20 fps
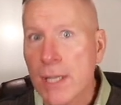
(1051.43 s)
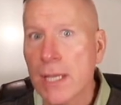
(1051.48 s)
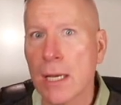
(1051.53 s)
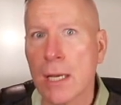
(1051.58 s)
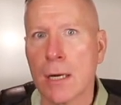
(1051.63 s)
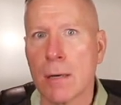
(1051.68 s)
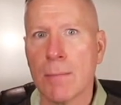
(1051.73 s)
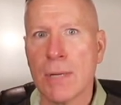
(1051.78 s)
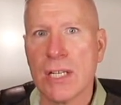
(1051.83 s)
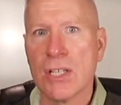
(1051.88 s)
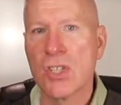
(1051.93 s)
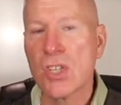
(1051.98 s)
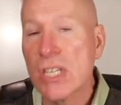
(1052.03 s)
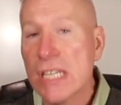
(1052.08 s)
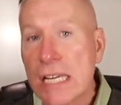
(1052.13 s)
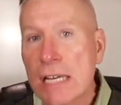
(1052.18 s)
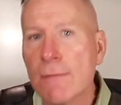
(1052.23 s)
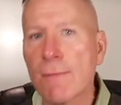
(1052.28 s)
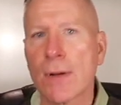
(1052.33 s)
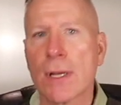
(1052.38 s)
the enemy's
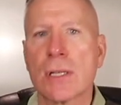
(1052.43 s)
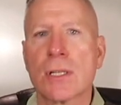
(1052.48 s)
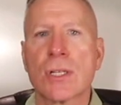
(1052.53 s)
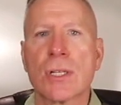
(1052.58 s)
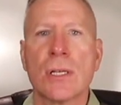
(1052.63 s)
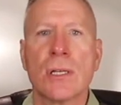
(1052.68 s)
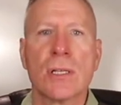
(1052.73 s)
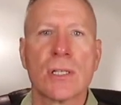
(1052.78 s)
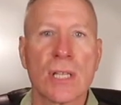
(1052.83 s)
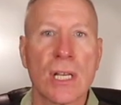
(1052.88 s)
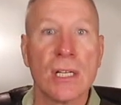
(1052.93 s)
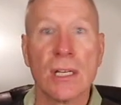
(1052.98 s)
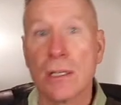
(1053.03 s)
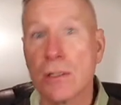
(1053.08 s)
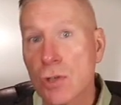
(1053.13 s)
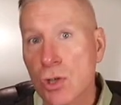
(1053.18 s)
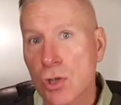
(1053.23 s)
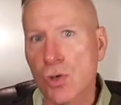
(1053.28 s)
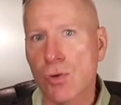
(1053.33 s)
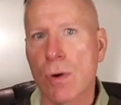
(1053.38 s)
defenses
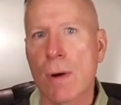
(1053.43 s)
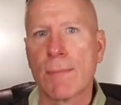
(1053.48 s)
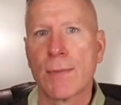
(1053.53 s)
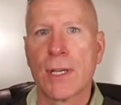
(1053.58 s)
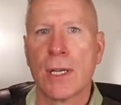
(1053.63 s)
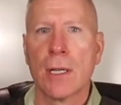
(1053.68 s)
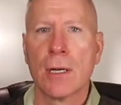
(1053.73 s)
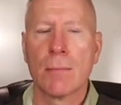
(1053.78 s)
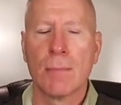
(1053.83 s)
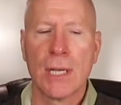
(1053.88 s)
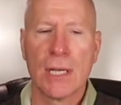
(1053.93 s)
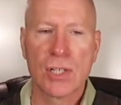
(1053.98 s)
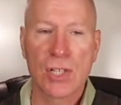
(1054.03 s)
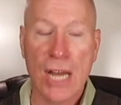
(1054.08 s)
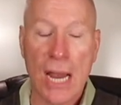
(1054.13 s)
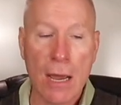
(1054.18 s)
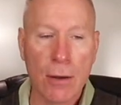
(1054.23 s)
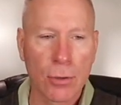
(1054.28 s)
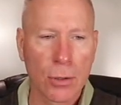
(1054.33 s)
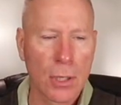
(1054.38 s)
and disrupt the enemy's
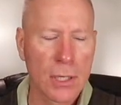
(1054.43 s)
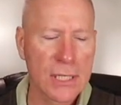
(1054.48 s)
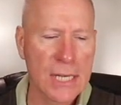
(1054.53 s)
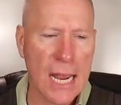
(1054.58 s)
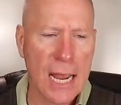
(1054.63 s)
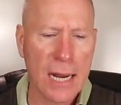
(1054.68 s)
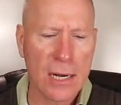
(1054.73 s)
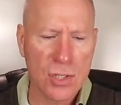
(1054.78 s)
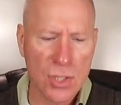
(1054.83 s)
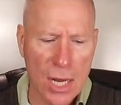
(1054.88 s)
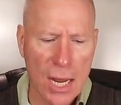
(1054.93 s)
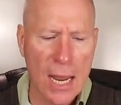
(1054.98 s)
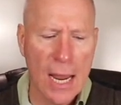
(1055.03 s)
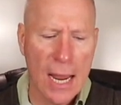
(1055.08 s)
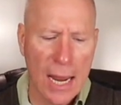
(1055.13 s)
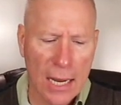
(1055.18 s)
counterattacks.